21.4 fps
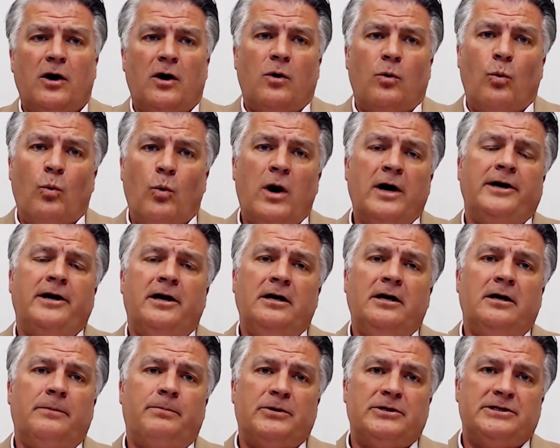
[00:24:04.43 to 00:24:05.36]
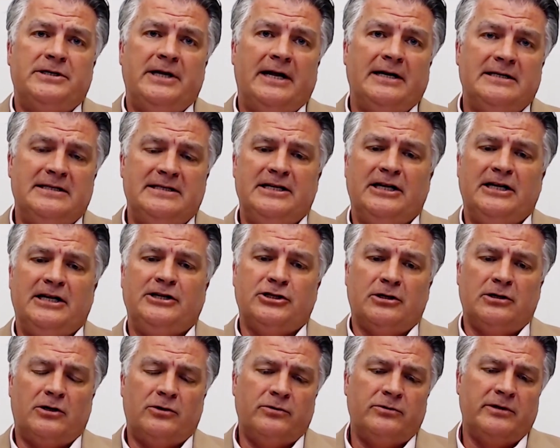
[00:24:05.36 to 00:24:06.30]
100% digital
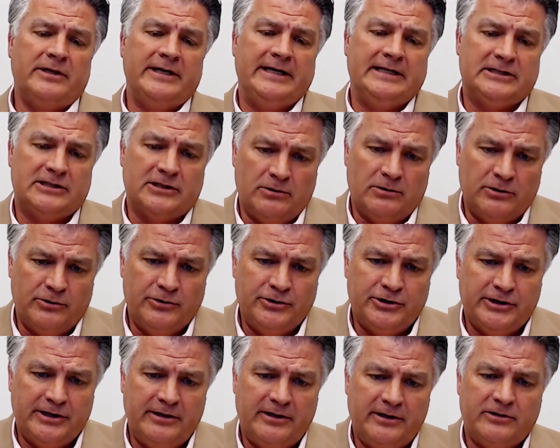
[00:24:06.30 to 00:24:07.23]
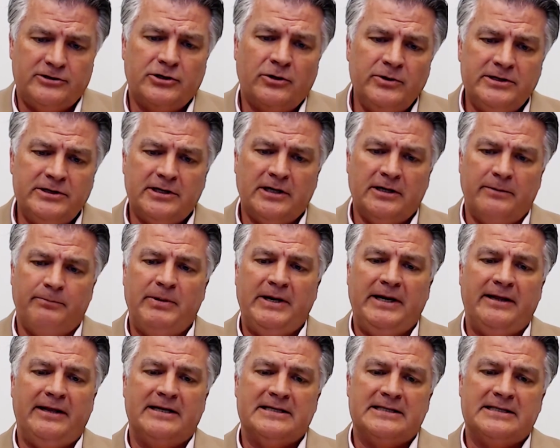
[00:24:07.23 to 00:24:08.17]
only solution there's always going to be
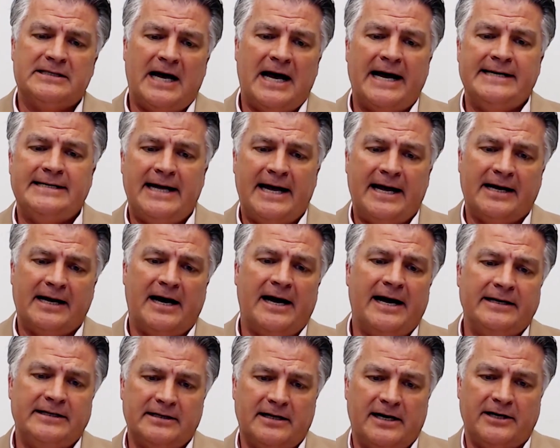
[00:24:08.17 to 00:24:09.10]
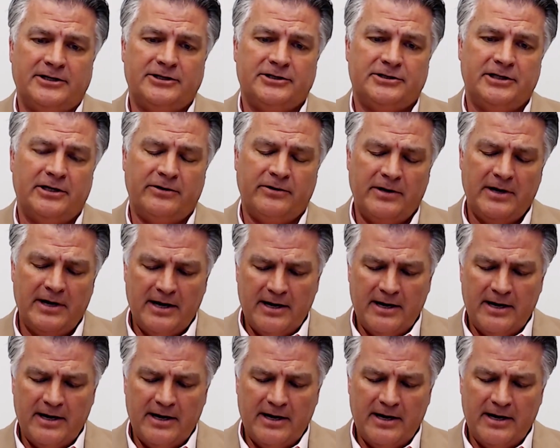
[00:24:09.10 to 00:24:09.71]
this high tech high touch so